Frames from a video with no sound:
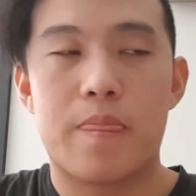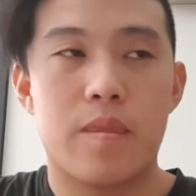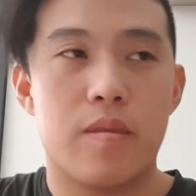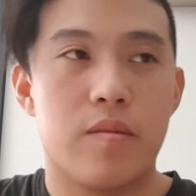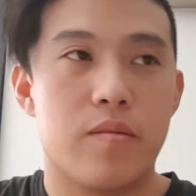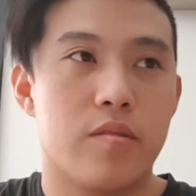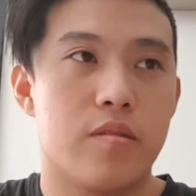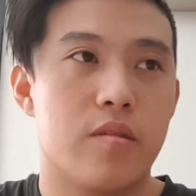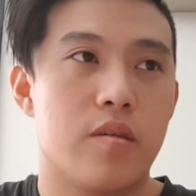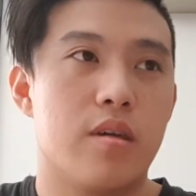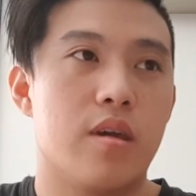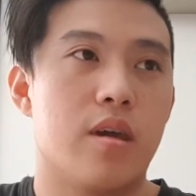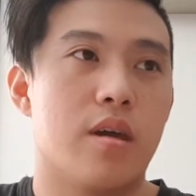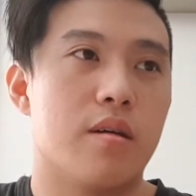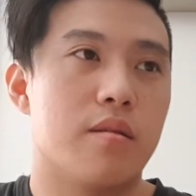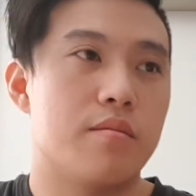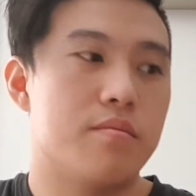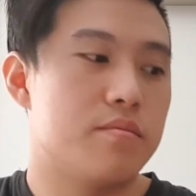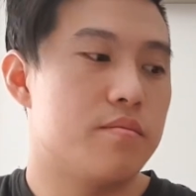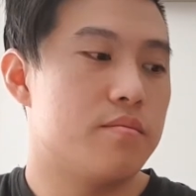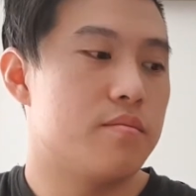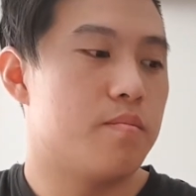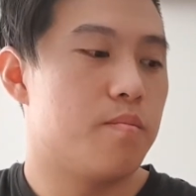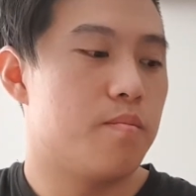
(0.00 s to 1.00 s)
so yeah,
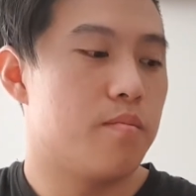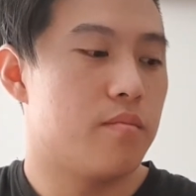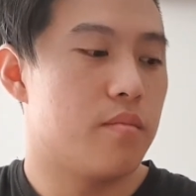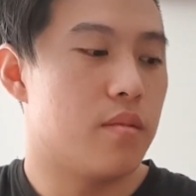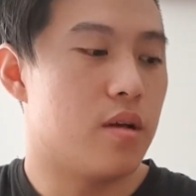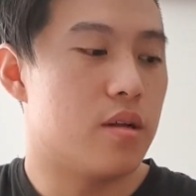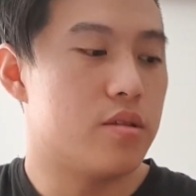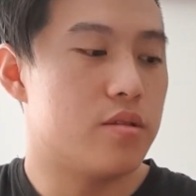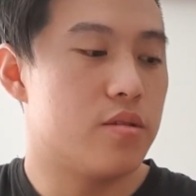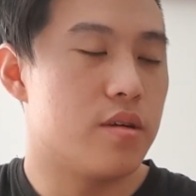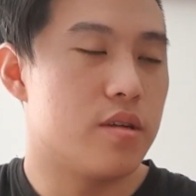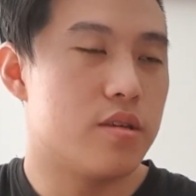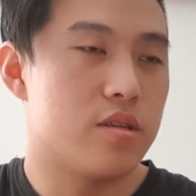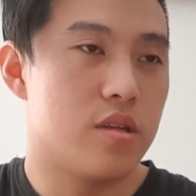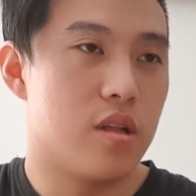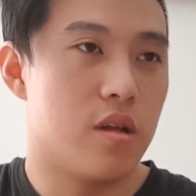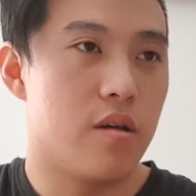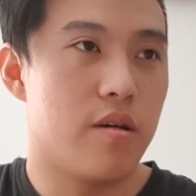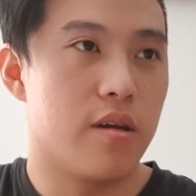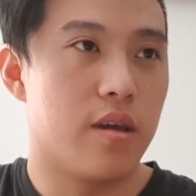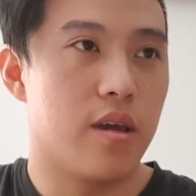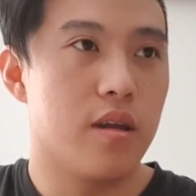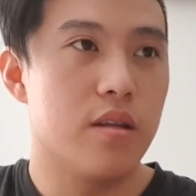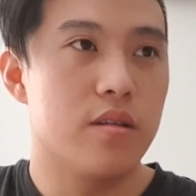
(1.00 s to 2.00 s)
I'll do it slow
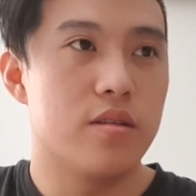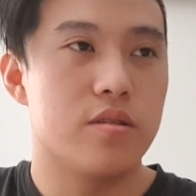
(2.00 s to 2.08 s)
again.